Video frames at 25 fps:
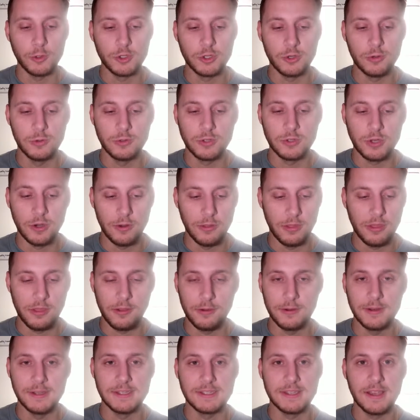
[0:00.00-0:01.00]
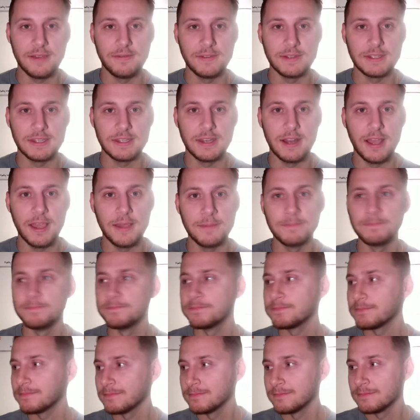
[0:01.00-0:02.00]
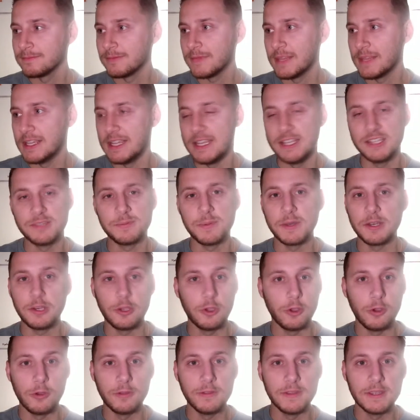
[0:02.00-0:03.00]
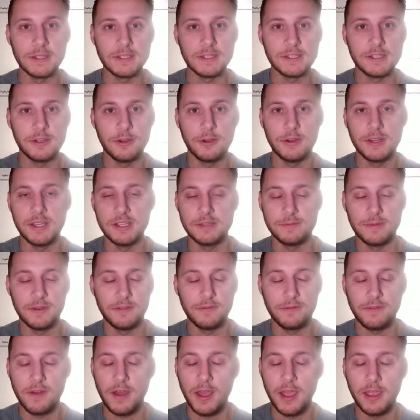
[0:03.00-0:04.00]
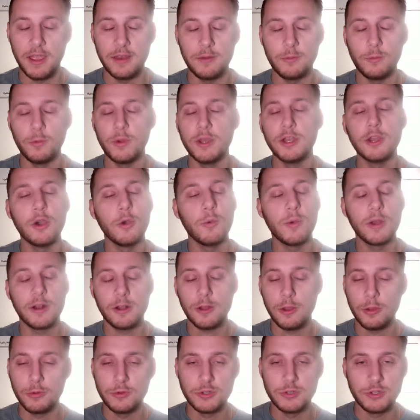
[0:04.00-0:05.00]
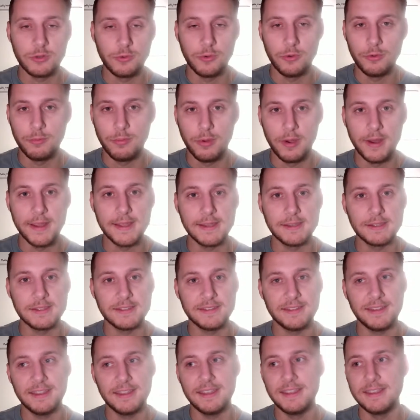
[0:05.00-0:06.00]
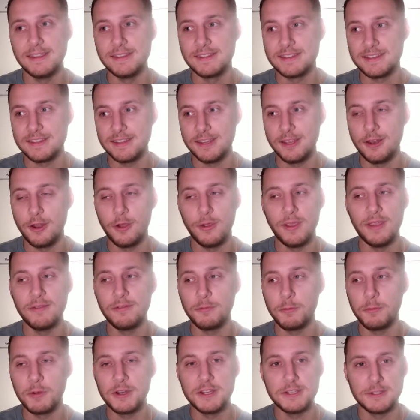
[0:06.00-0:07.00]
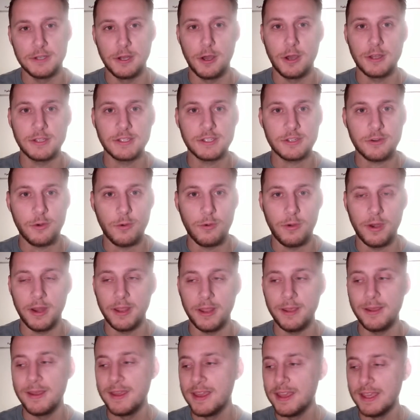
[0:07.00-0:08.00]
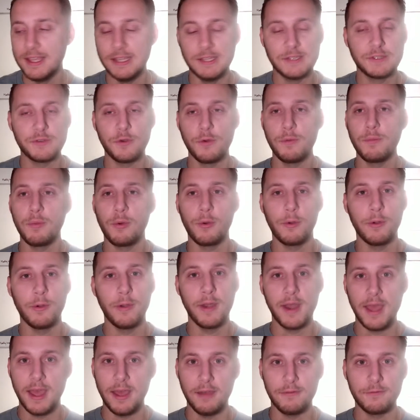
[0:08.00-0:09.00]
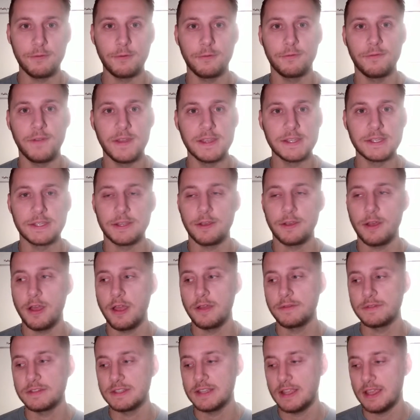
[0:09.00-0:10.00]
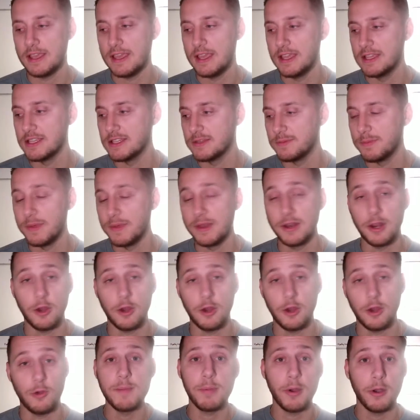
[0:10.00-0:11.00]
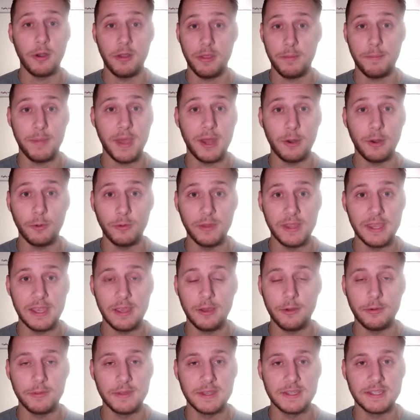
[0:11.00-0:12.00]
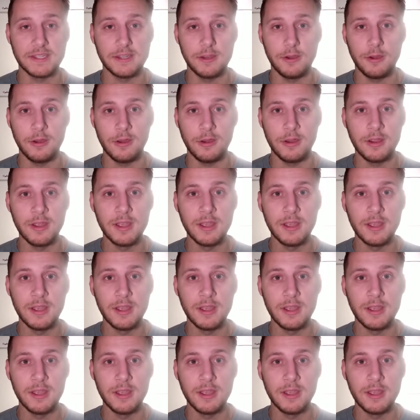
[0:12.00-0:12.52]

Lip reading: Giroux turned 37 today. He's been good this year. He's been fine. We know what Claude Giroux brings. He's, even when he's not scoring, he's so important to have for face-offs. He's been a great part of the penalty kill this year.